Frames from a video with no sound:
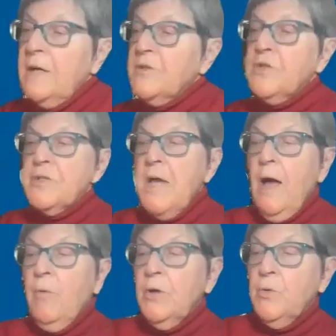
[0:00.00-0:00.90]
Yeah, it's just
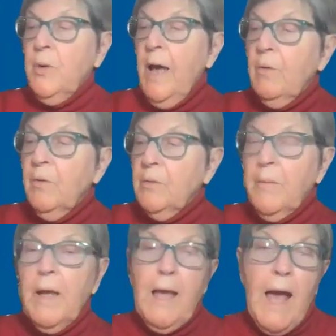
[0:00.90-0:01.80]
how will you
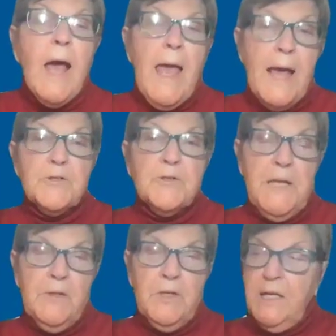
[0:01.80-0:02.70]

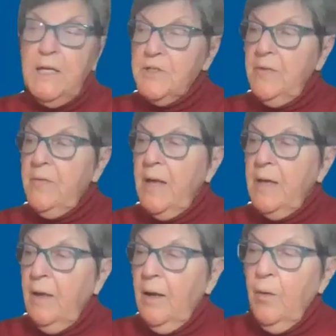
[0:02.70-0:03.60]
ascertain the needs, and
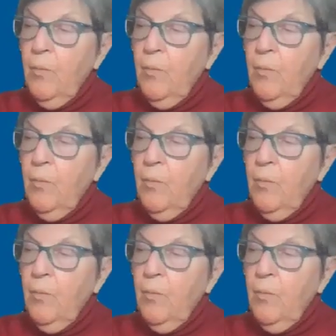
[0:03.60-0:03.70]
then